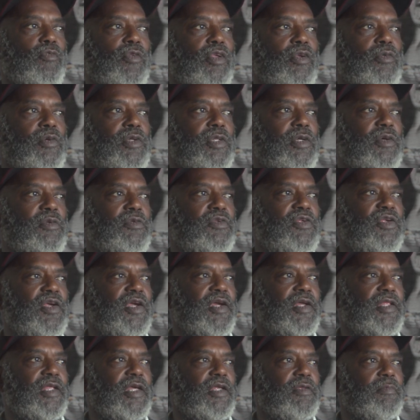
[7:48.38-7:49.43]
you really don't see
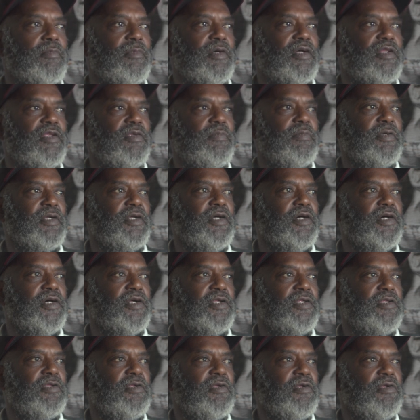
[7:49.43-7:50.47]
it as much
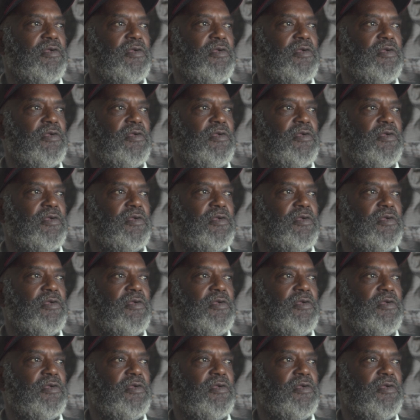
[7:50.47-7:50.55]
because...